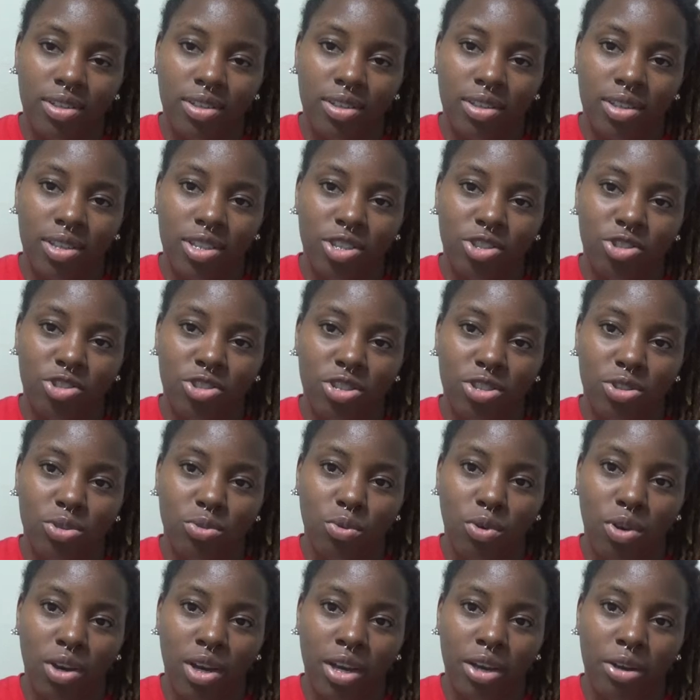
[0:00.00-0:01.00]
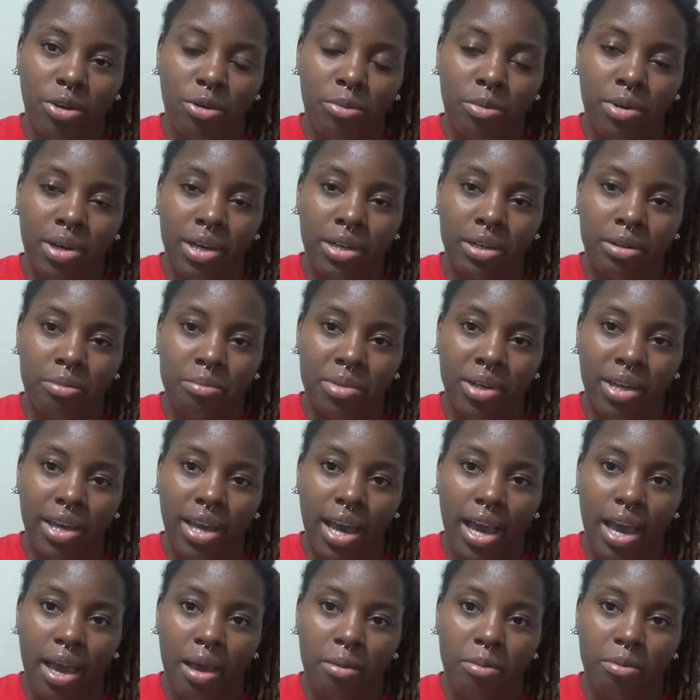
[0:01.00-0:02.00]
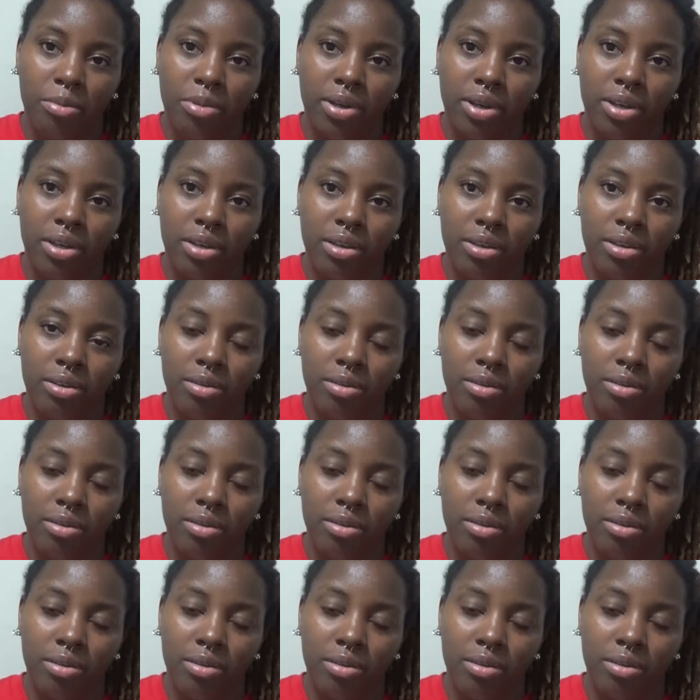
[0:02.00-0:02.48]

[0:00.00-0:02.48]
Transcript: Because you just want everybody to be happy.